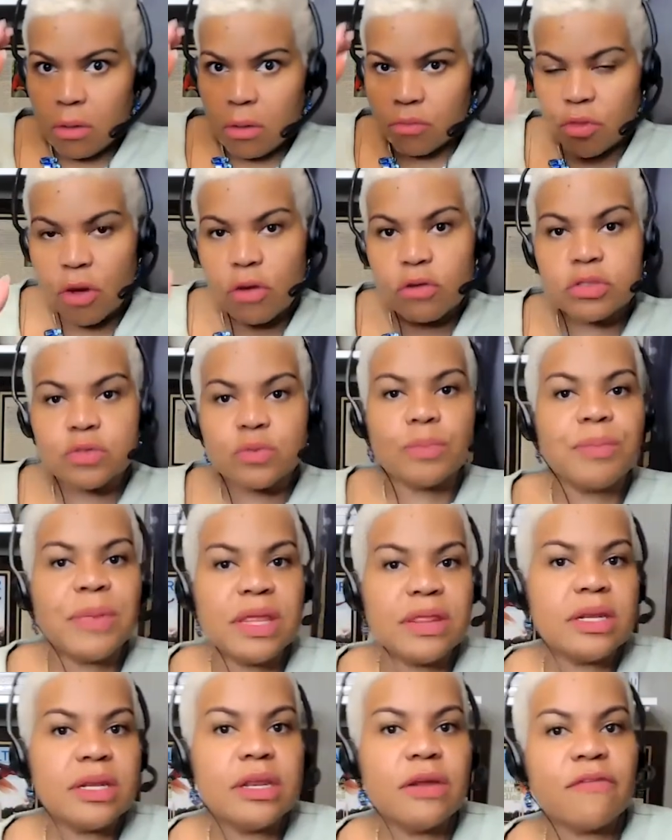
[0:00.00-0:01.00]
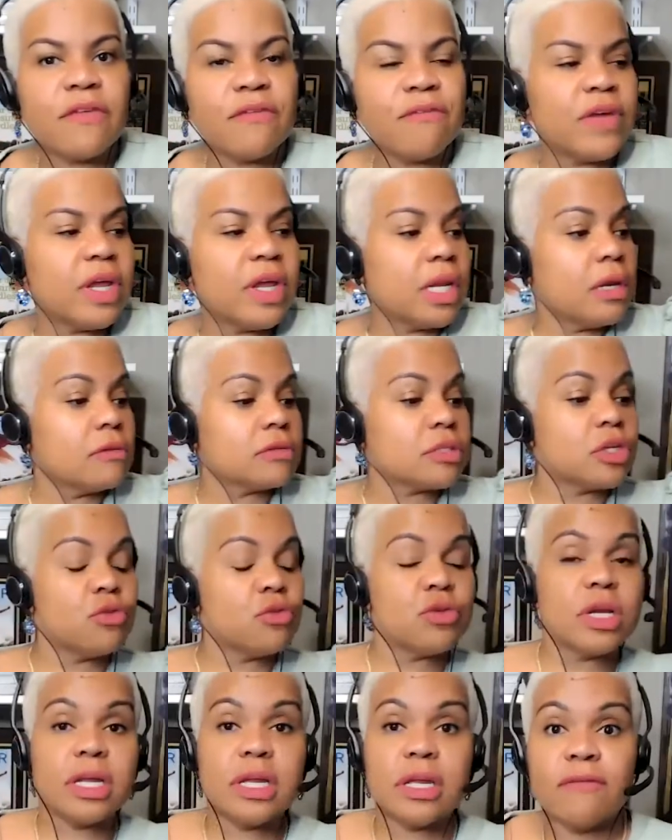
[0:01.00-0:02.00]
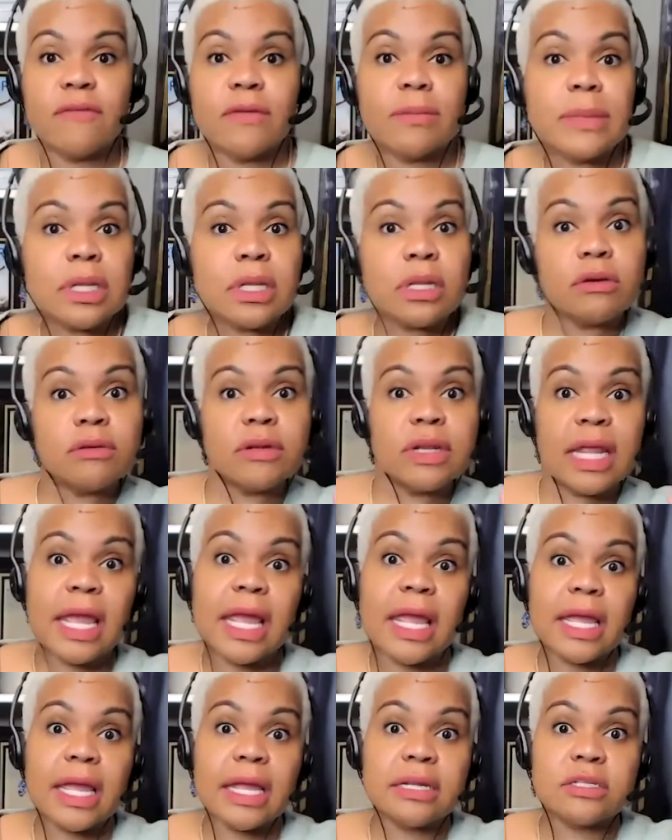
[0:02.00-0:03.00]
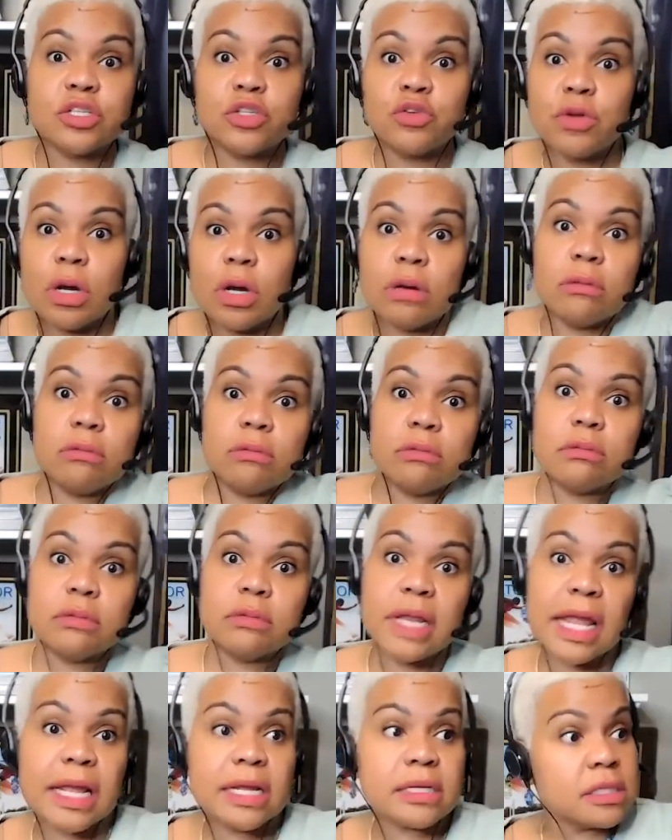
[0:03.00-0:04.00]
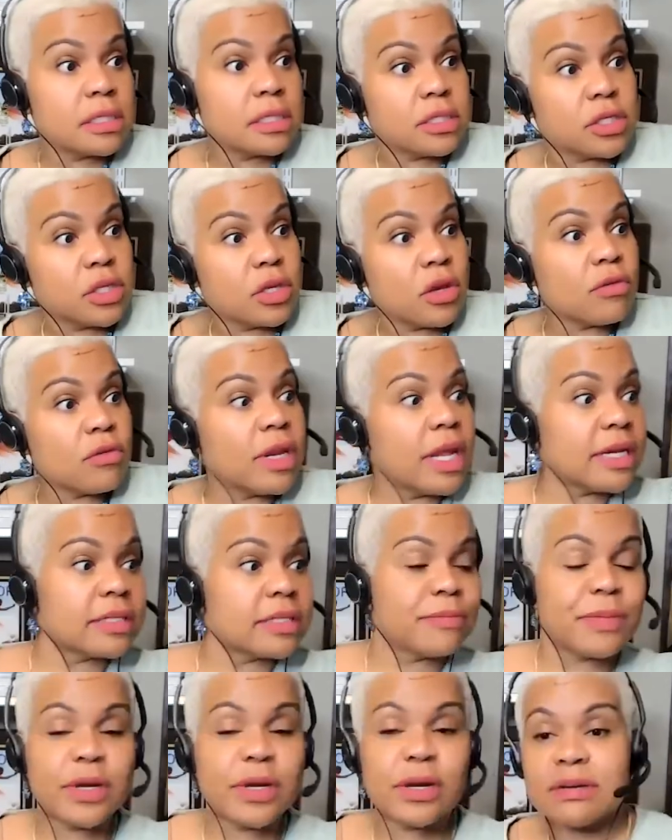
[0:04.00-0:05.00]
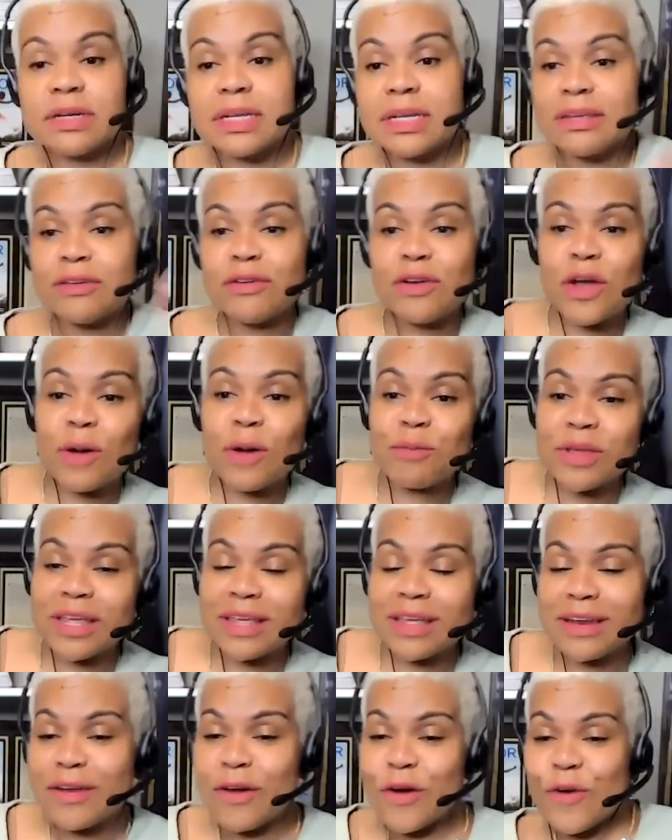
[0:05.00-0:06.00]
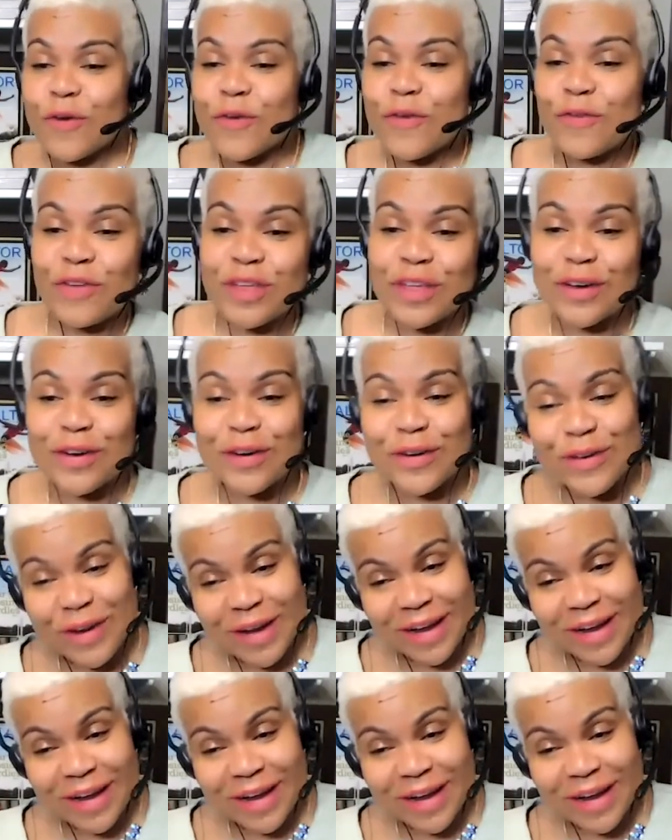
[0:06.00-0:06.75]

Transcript: Those would be the different videos, and you could give them a little dance, you know, dancing to your next building, you know, I'm getting the whole feel.